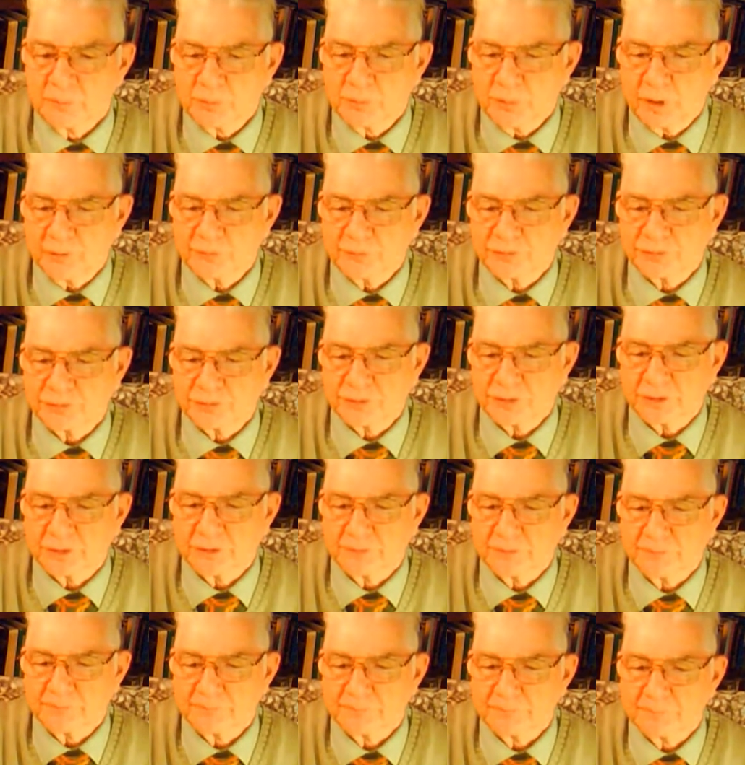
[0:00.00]
prophecy.
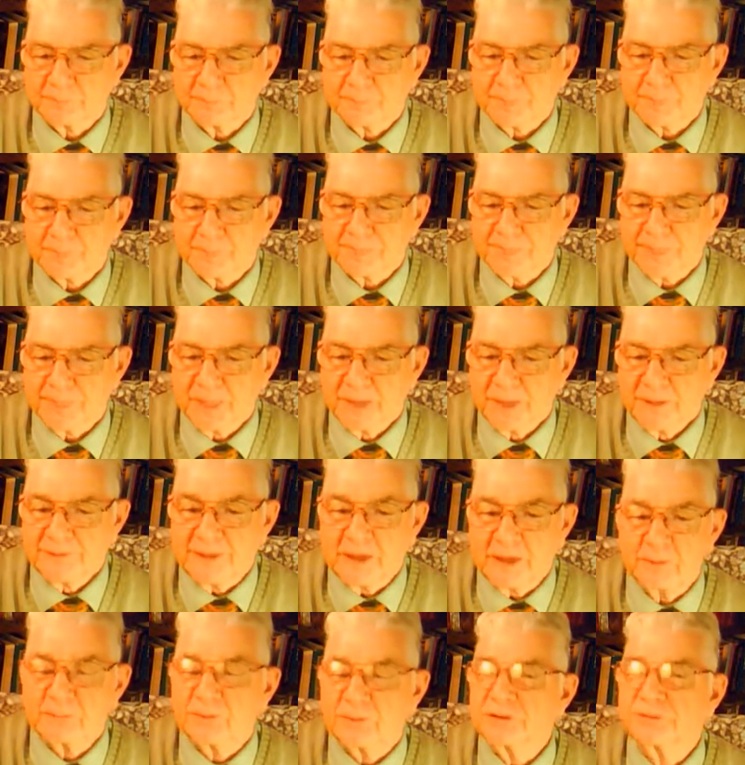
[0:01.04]

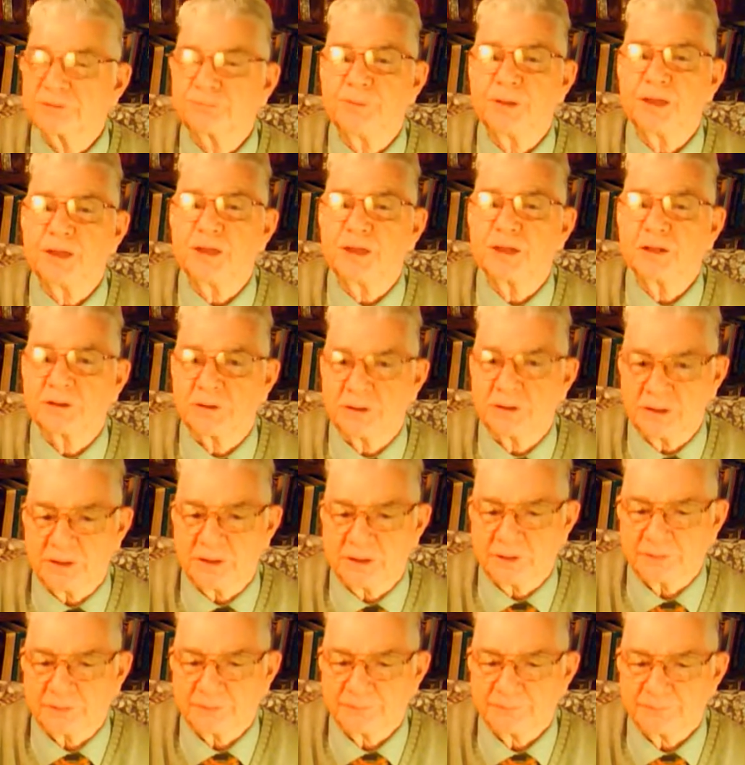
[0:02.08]
There must be a
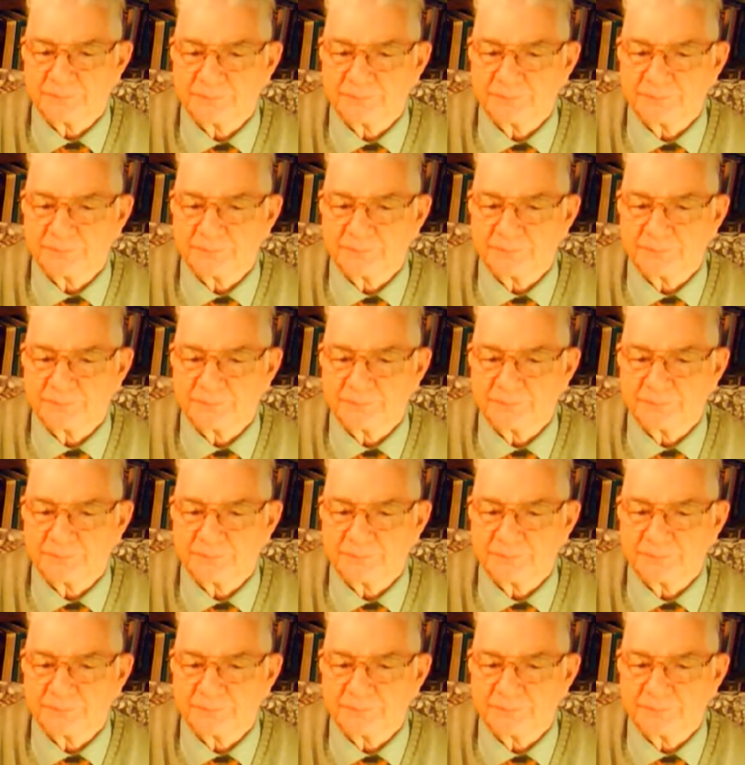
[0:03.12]
clear